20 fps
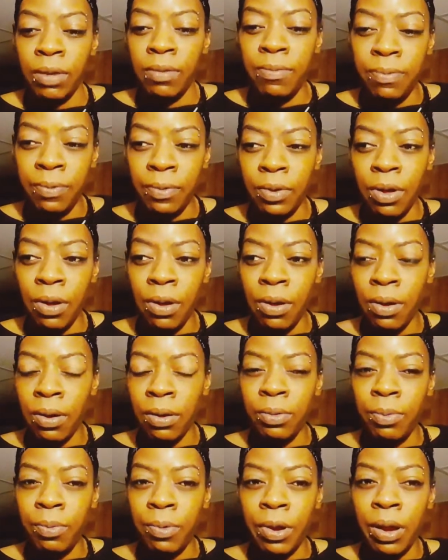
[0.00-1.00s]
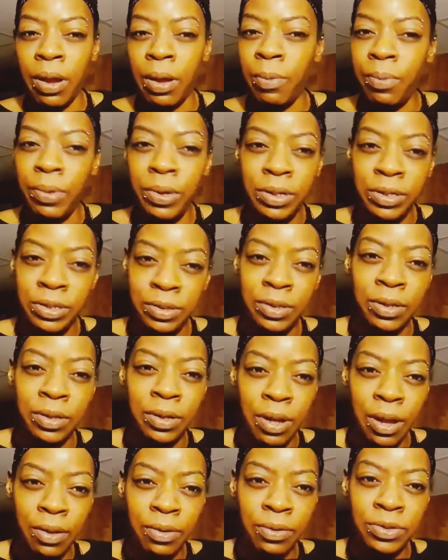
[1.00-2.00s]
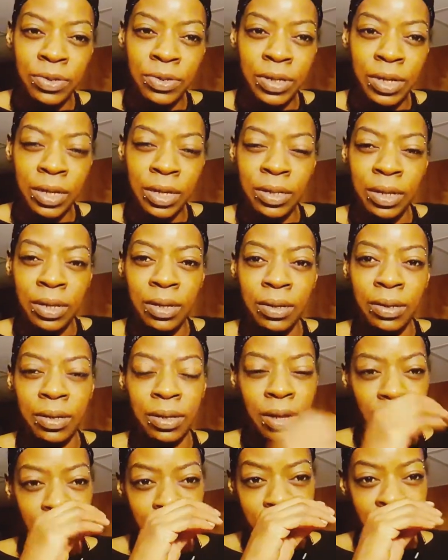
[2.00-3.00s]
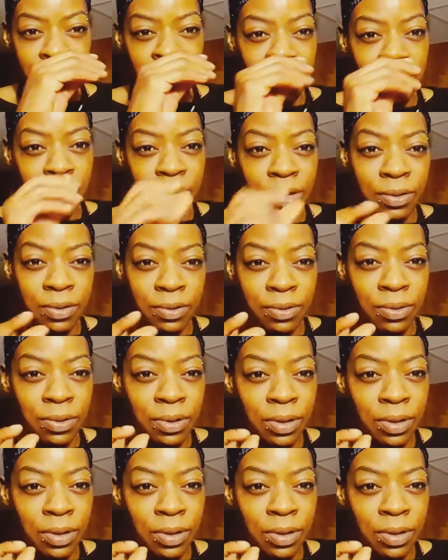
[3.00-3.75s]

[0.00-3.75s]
vlog where I went to the Dollar Tree, I think I showed like a little